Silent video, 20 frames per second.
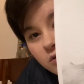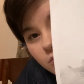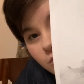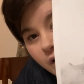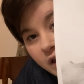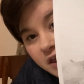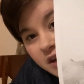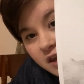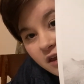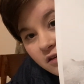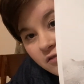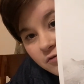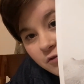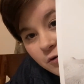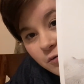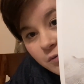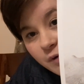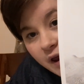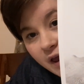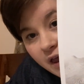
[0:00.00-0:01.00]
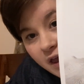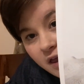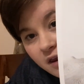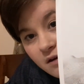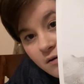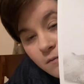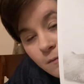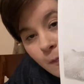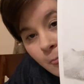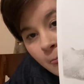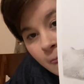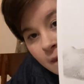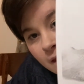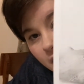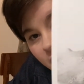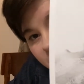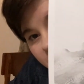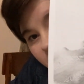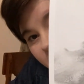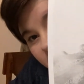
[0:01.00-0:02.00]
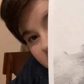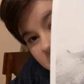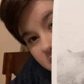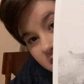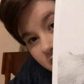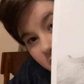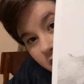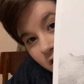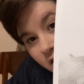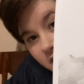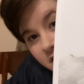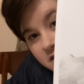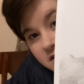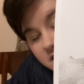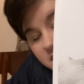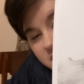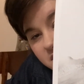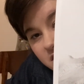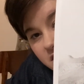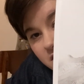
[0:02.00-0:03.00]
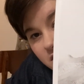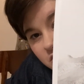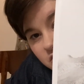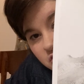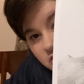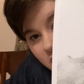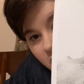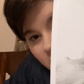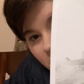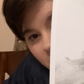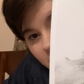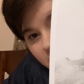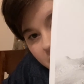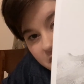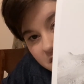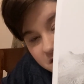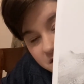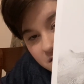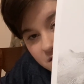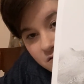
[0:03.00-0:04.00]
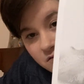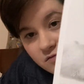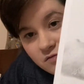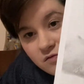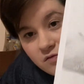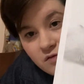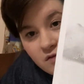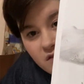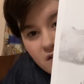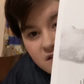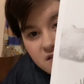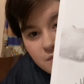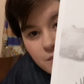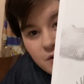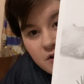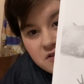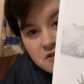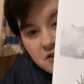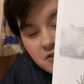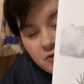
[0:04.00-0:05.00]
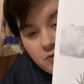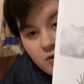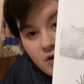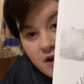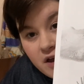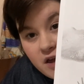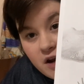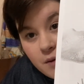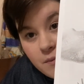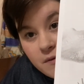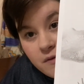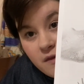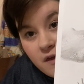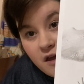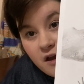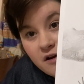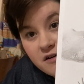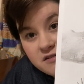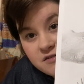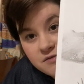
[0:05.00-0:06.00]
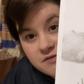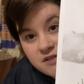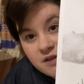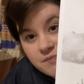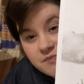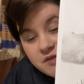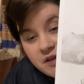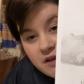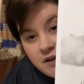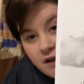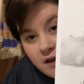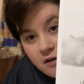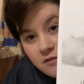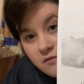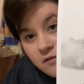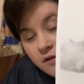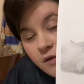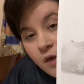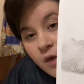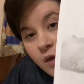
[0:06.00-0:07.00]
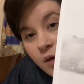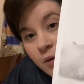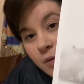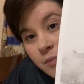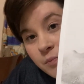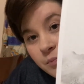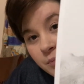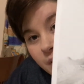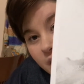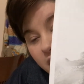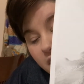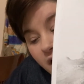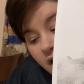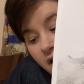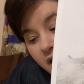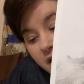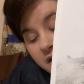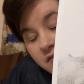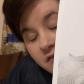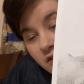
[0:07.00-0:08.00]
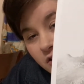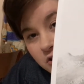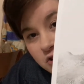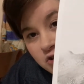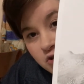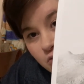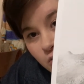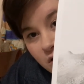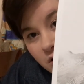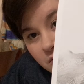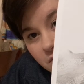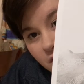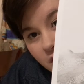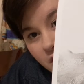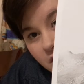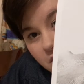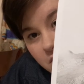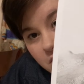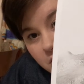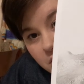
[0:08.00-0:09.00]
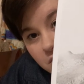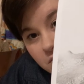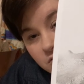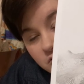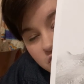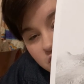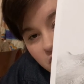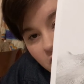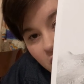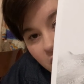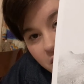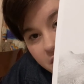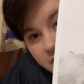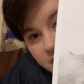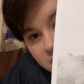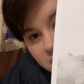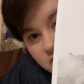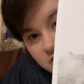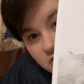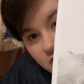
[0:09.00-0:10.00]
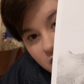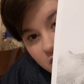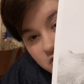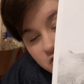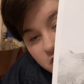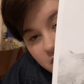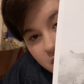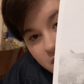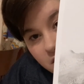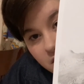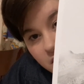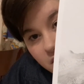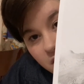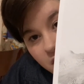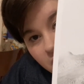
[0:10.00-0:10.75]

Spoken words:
Waiting for Rain. I think it's kind of hard to see the shawl, and it's a person throwing it up in the air, so it's upside down. But it's a short row shawl construction